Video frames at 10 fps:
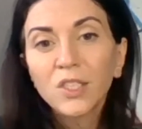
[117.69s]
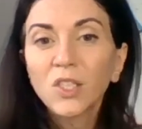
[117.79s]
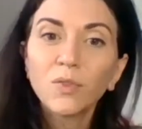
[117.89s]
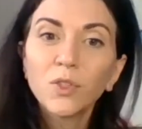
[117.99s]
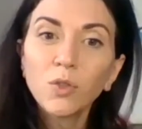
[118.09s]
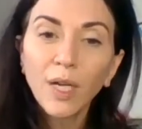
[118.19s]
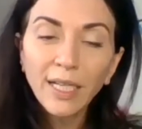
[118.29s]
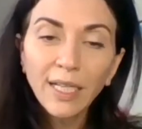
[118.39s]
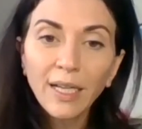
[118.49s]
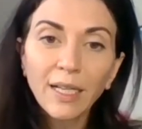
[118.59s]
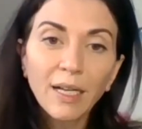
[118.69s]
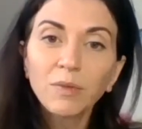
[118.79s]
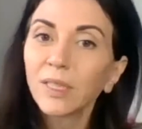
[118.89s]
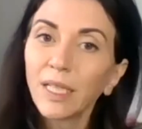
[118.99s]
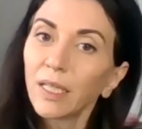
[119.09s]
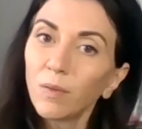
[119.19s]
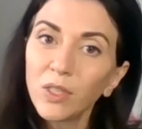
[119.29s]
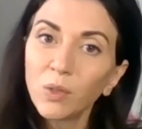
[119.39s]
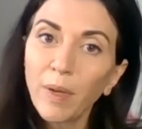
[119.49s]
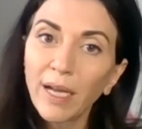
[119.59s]
So for training, I really like a
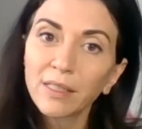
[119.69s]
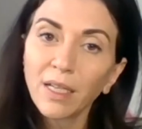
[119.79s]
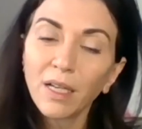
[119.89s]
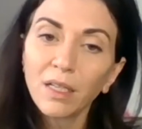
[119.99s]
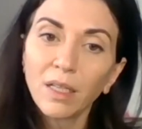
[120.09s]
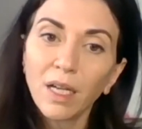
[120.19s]
racer back style.